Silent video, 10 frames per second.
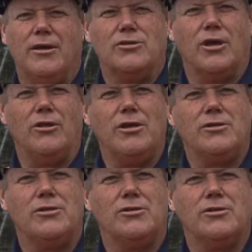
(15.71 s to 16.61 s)
And so
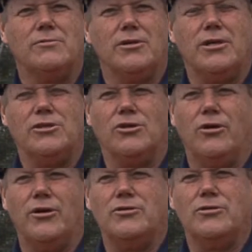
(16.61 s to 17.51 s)
these systems are
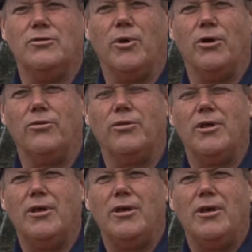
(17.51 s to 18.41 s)
designed to both
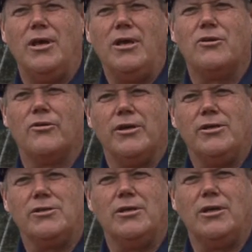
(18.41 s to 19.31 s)

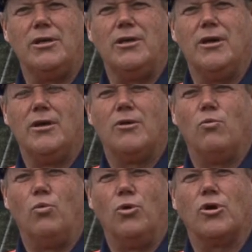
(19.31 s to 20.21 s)
increase the
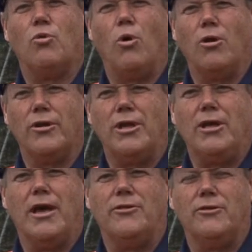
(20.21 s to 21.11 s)
water
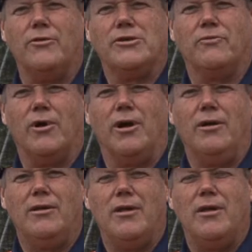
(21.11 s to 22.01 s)
quality at the
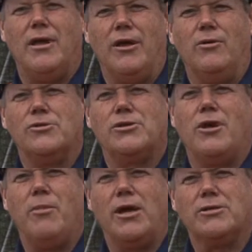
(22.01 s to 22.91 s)
reservoir and
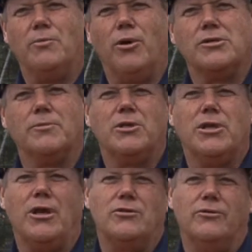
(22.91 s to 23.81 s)
also maximise the
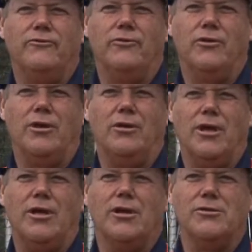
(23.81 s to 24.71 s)
potential for the
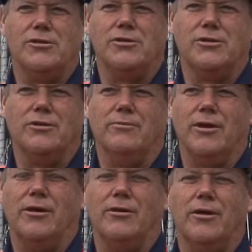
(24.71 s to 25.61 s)
ecosystem
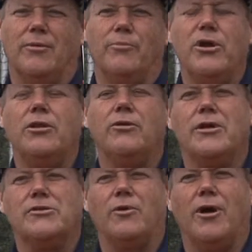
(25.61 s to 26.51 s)
and uh, bring the
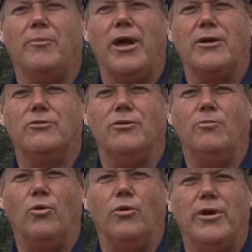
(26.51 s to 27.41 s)
reservoir back to a
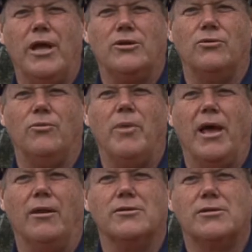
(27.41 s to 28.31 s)
more natural,
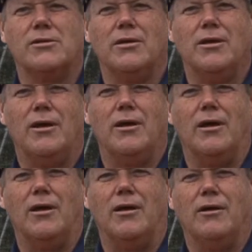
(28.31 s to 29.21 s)
balanced
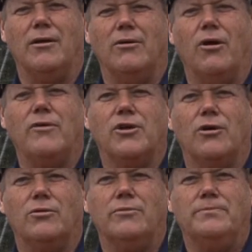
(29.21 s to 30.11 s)
uh, life cycle.